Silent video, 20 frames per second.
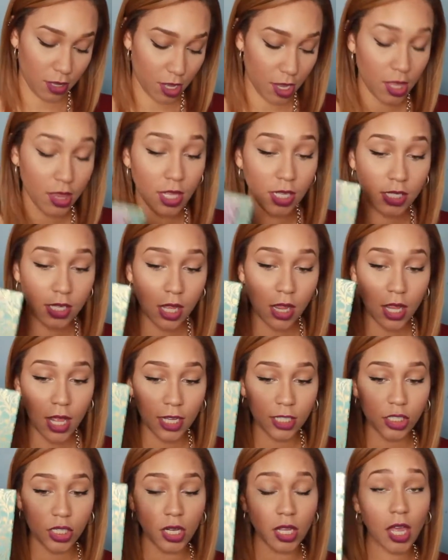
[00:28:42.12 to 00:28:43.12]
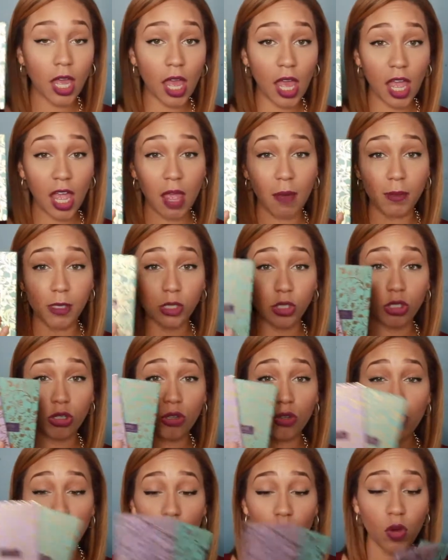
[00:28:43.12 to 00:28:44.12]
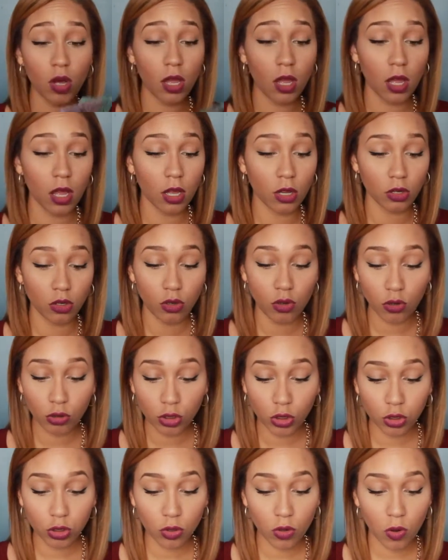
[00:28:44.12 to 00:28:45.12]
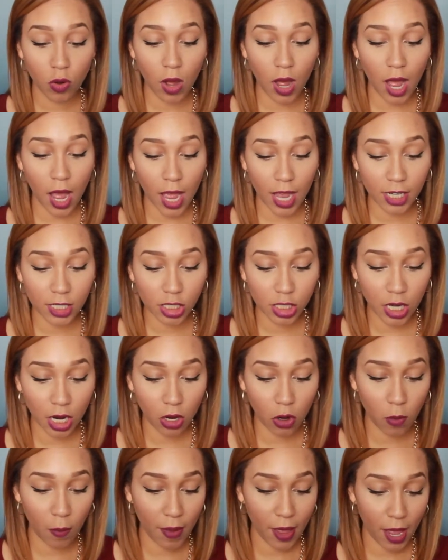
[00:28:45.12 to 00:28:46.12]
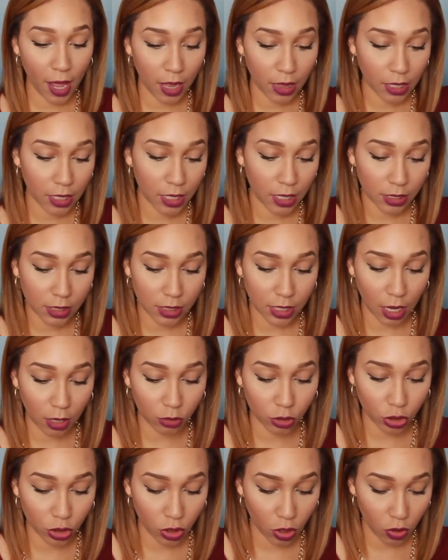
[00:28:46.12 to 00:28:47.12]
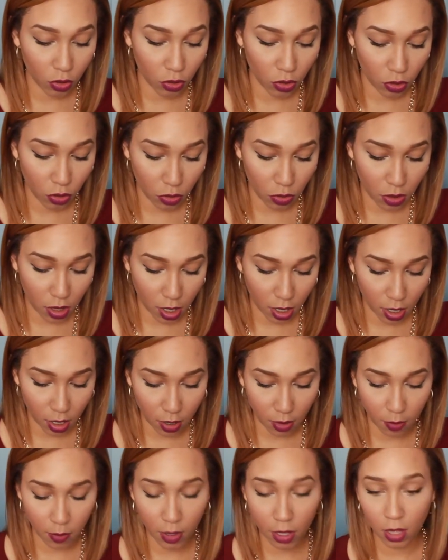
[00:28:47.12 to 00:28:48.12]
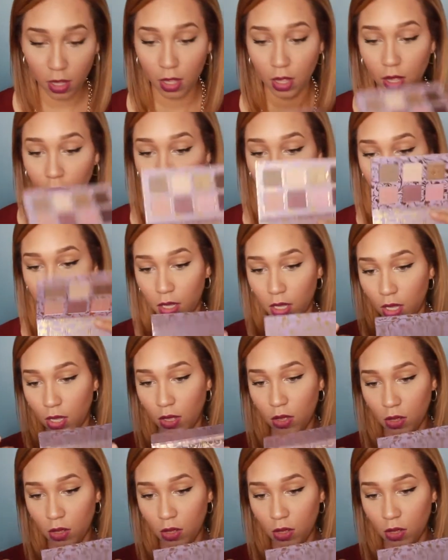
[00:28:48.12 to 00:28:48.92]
in this collection came 2 neutral eyeshadow palettes. I'll show you them. Here